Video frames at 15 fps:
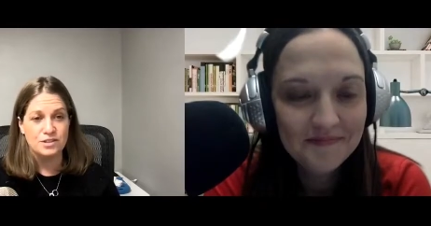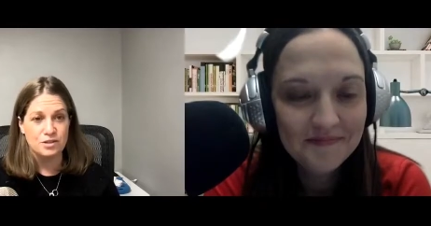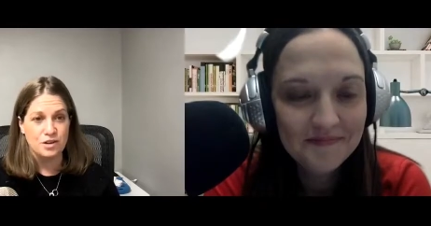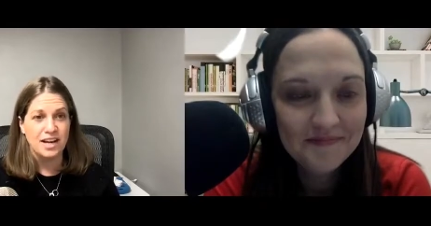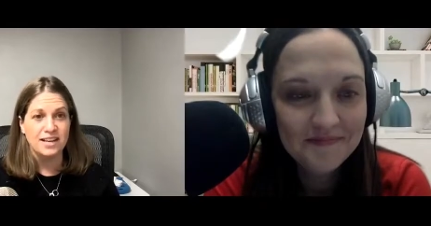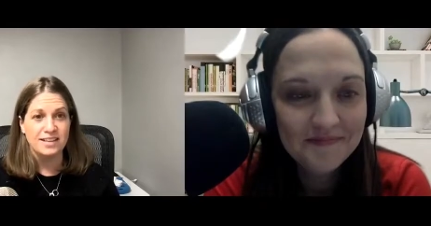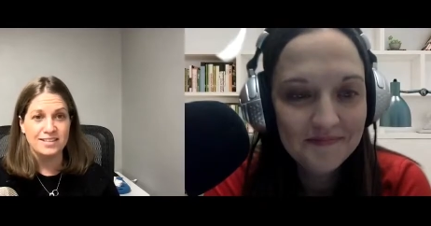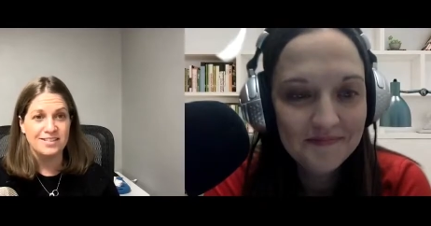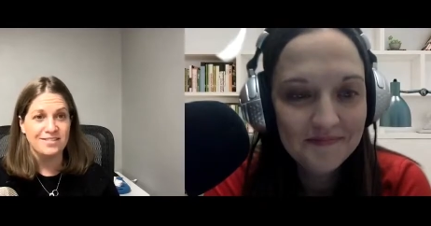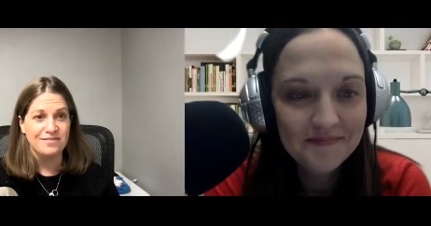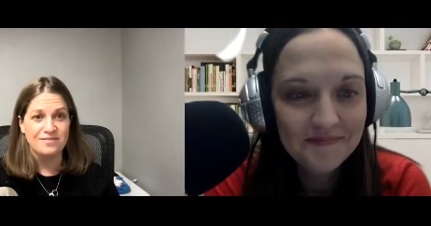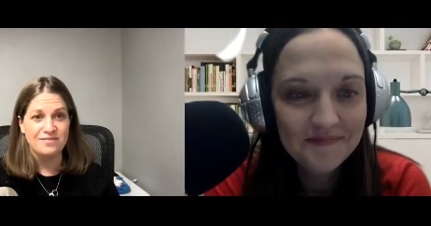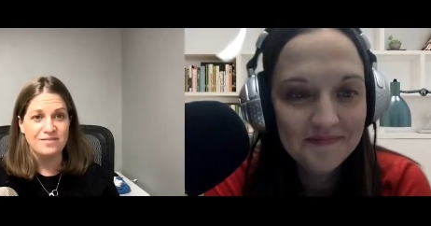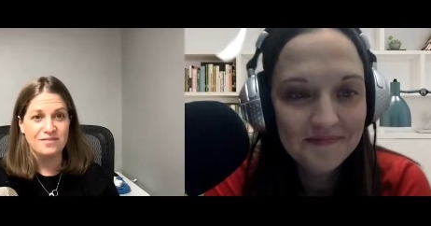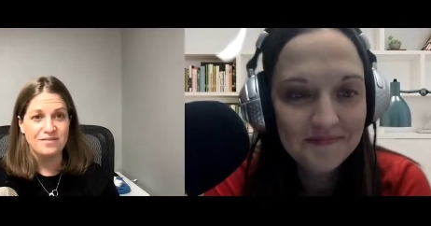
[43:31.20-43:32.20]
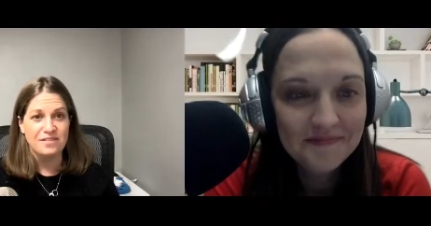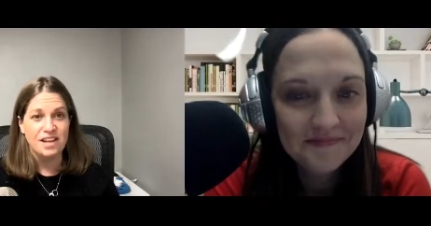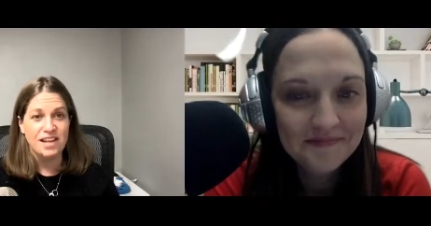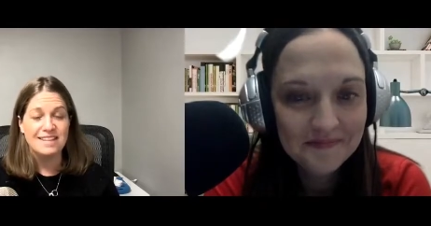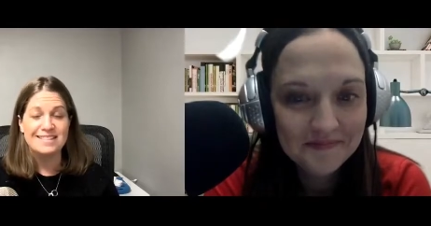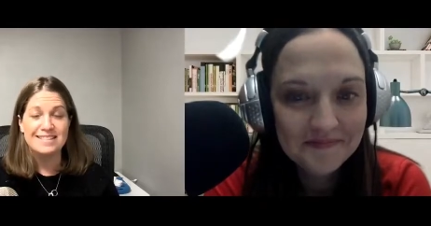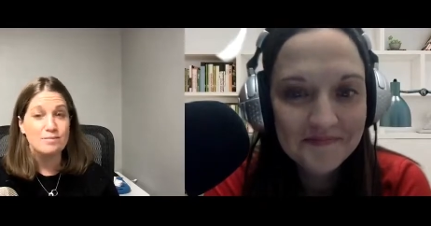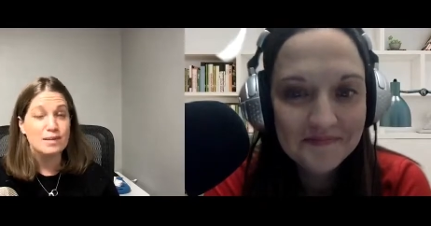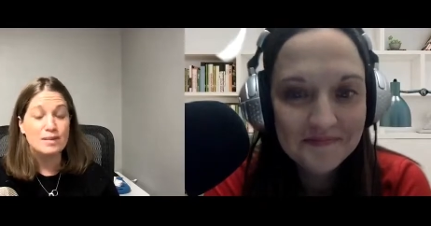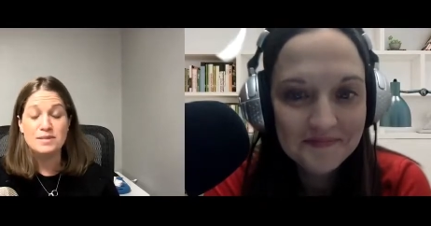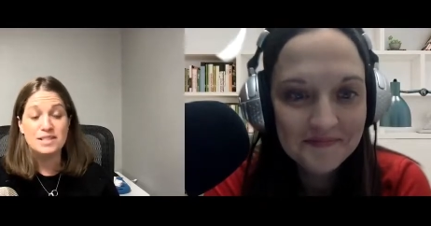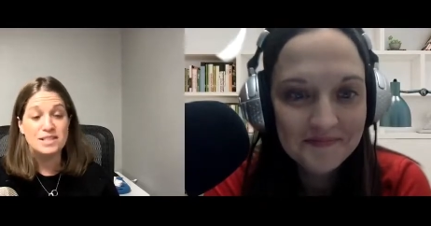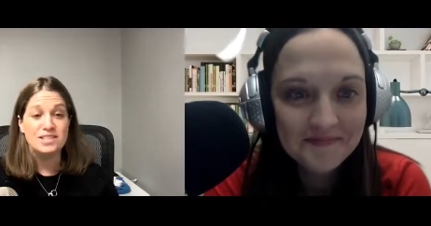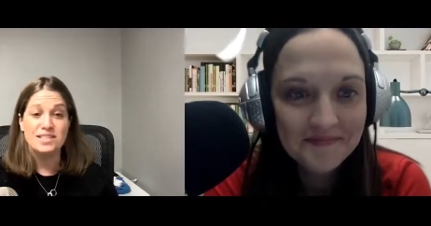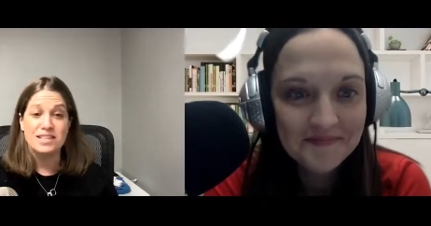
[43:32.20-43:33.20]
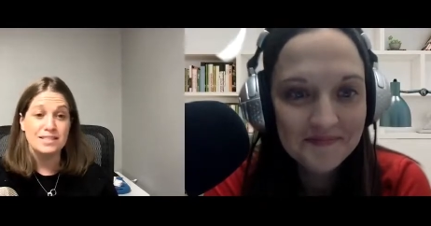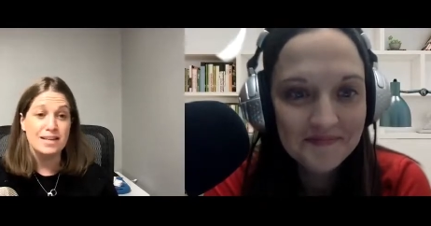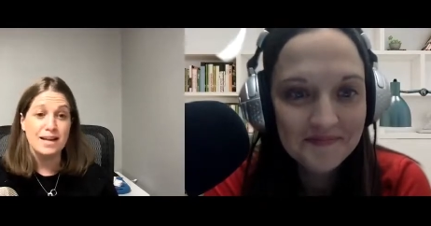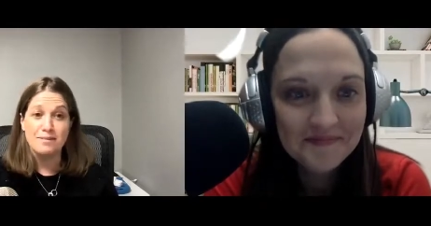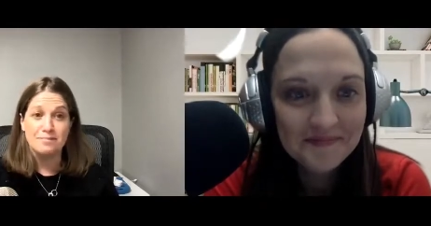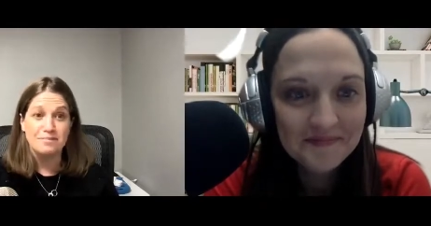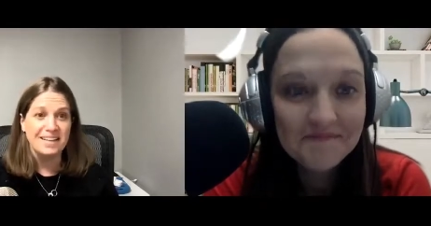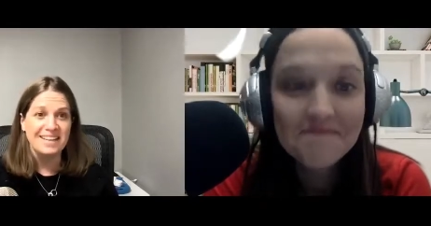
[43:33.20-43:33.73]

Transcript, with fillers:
Speaker 1: trying to it, sometimes it just takes time